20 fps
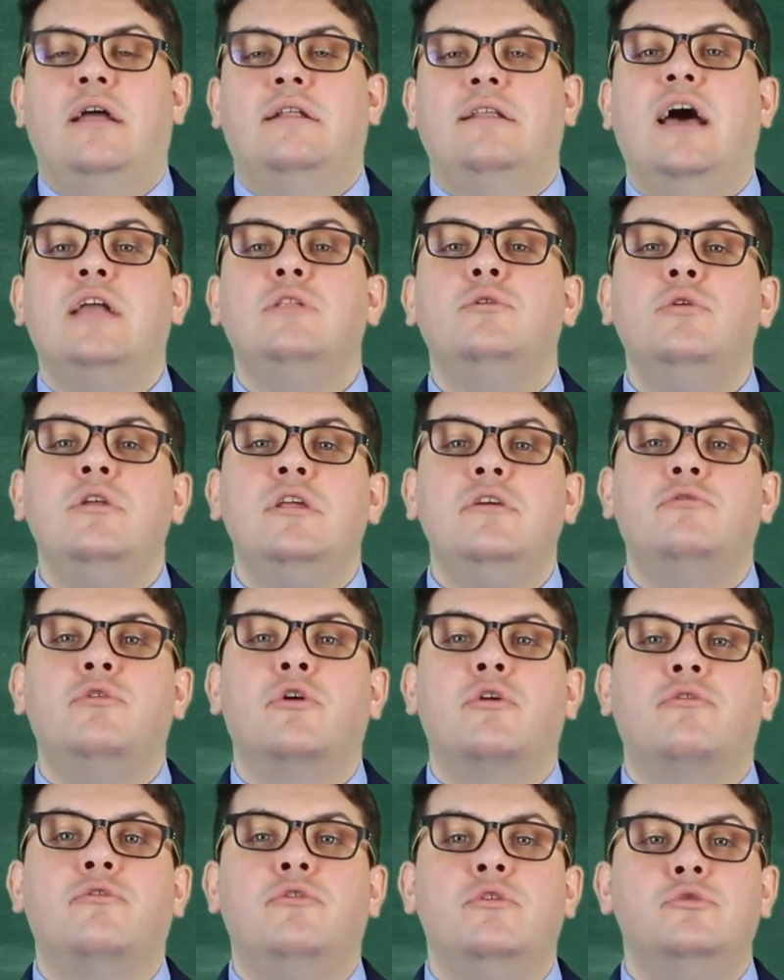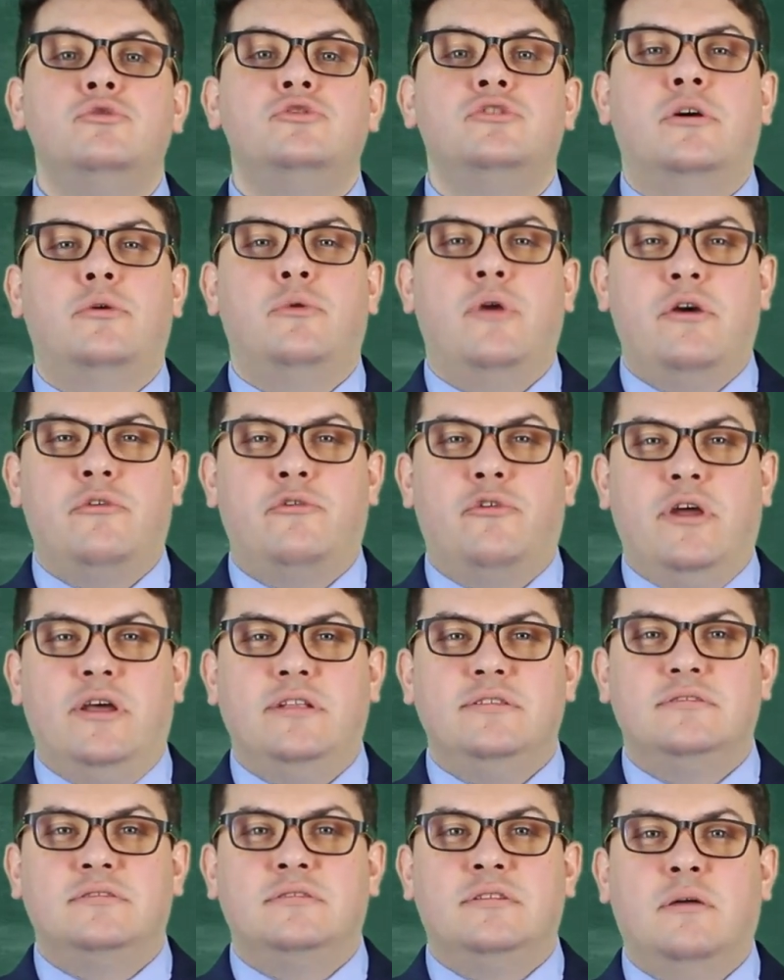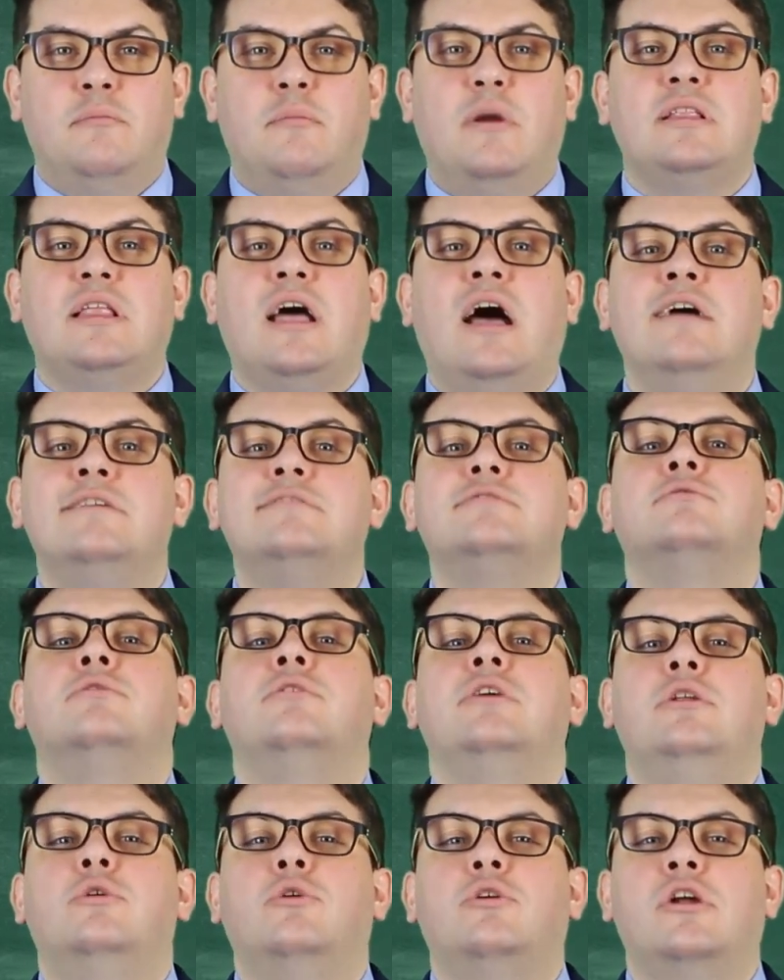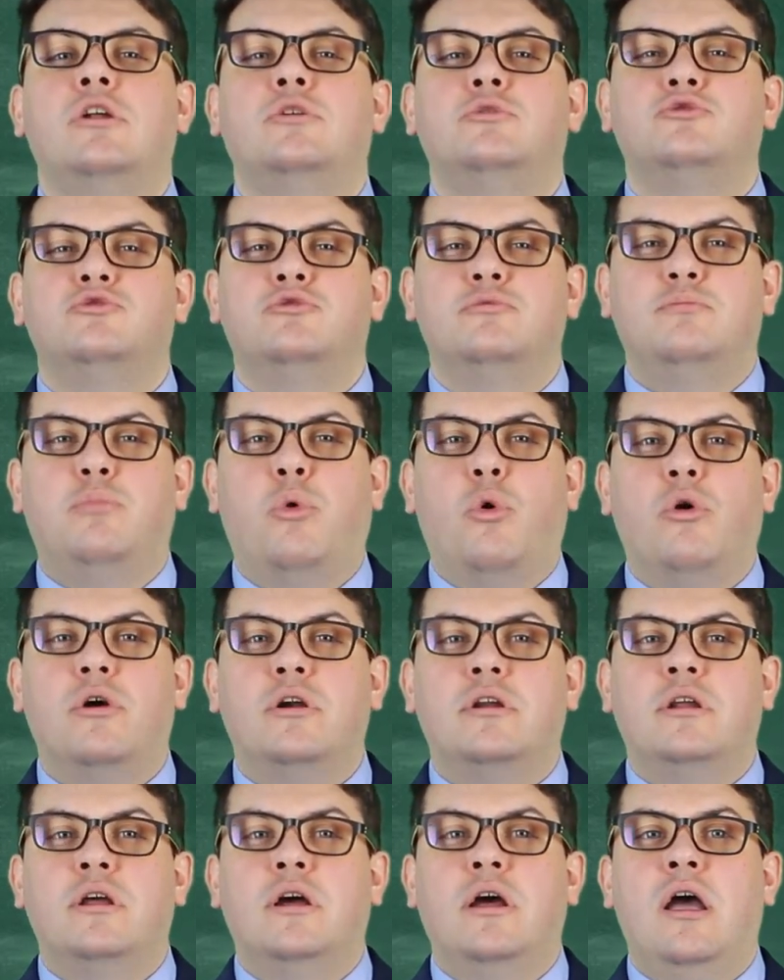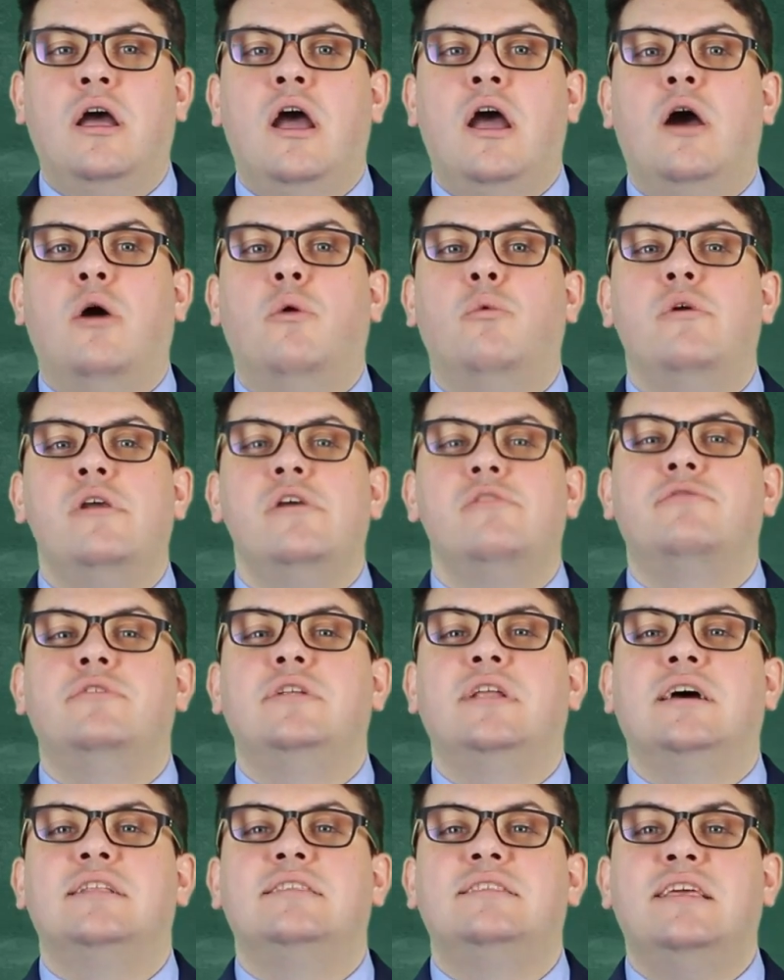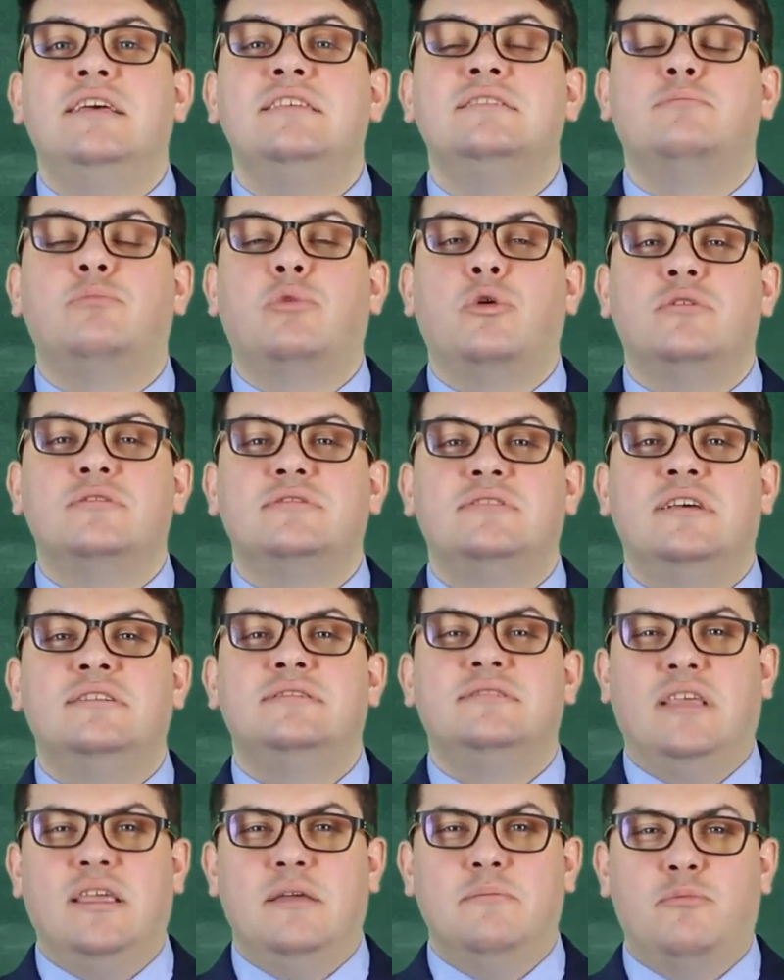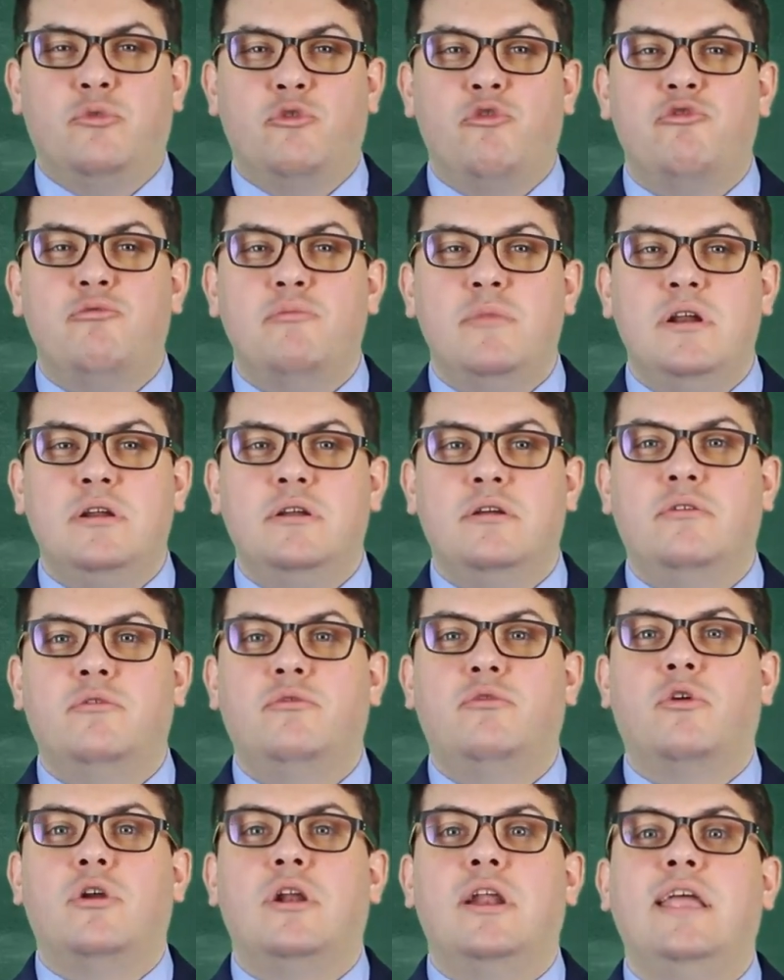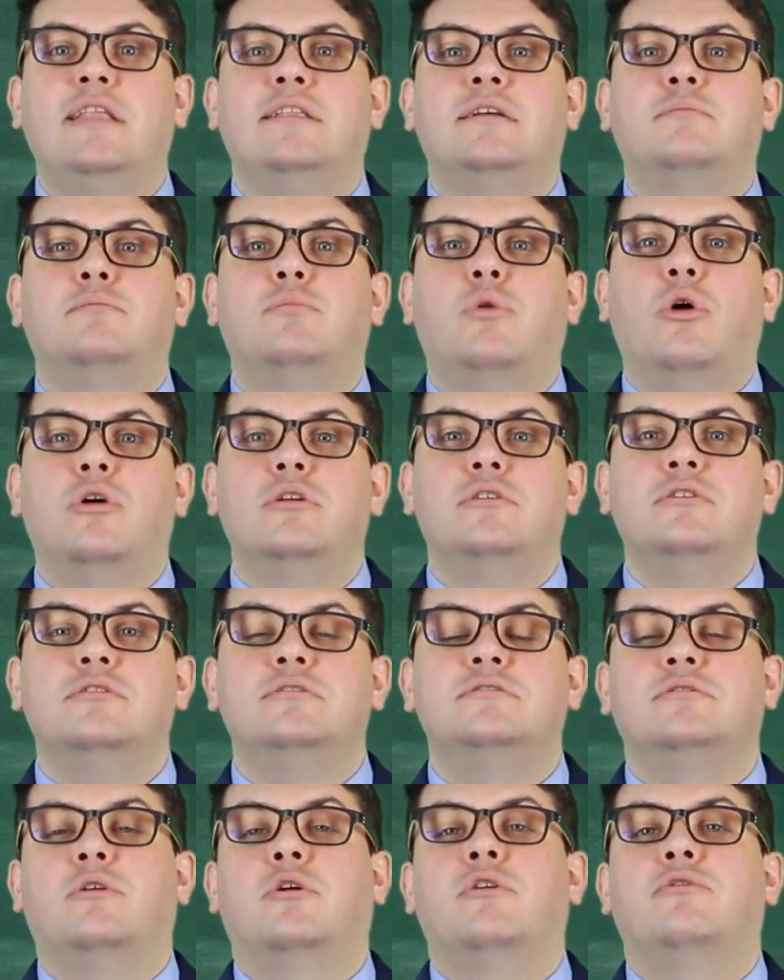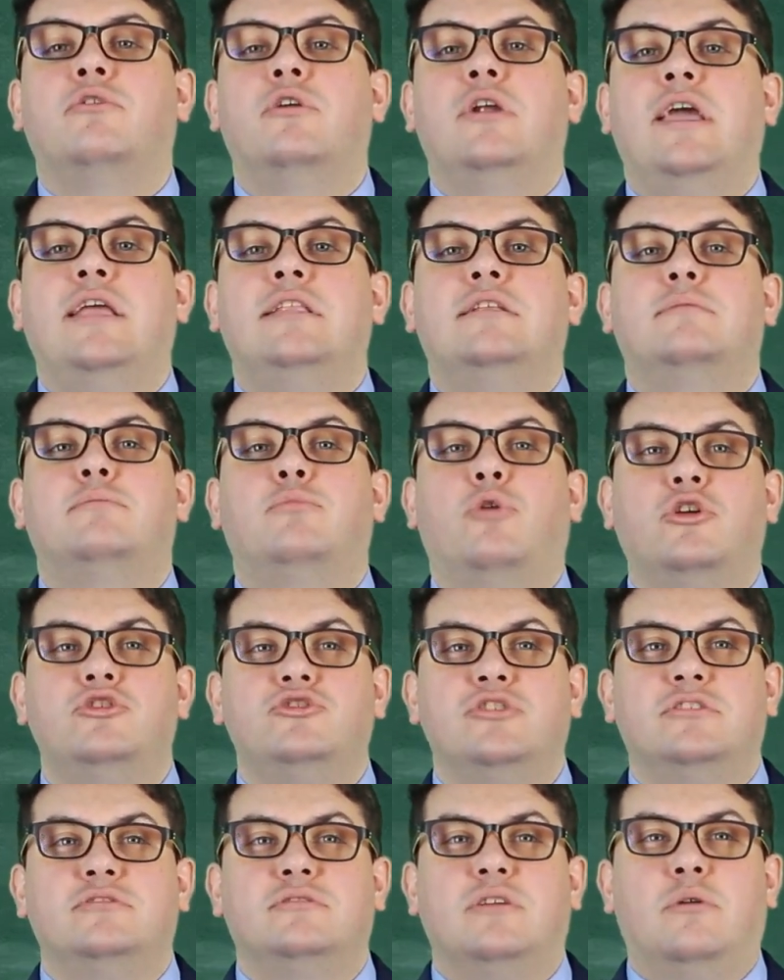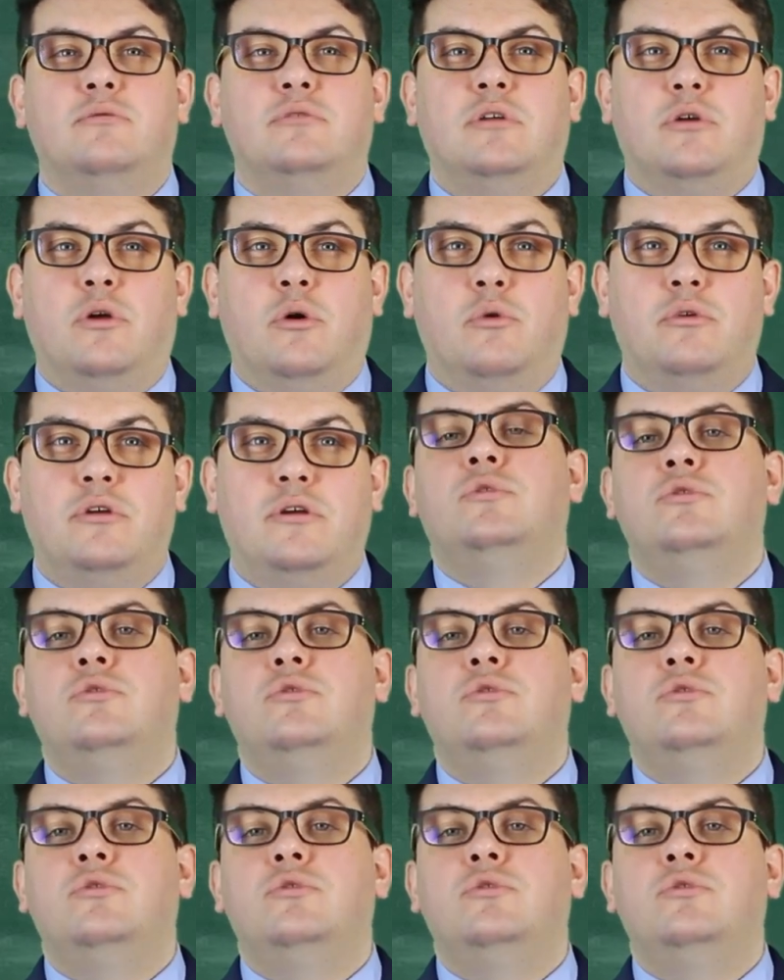not only for future reference, but also in order to support with the test process improvement for later products or for later projects down the road.